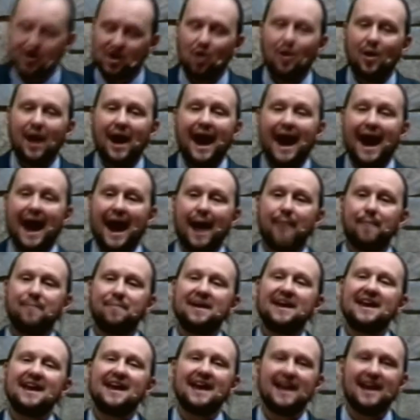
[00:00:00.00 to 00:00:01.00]

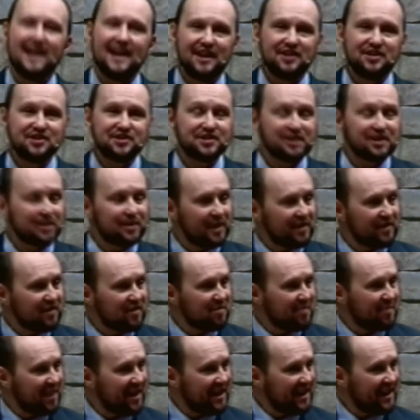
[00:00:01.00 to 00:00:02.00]
happy Easter,
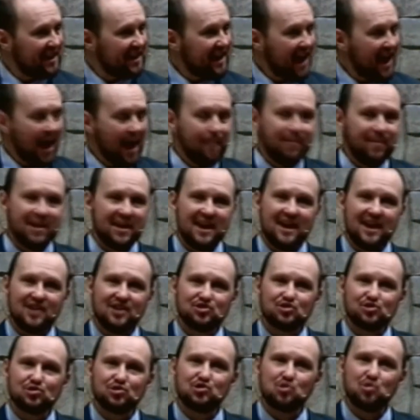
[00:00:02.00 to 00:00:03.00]
everybody. Happy
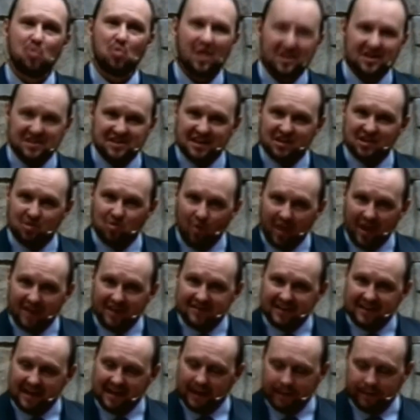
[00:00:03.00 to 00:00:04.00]
Easter
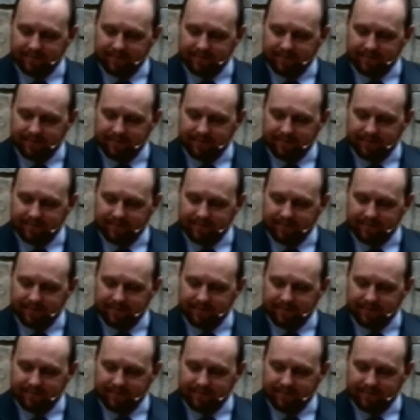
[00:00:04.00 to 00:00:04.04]
2020.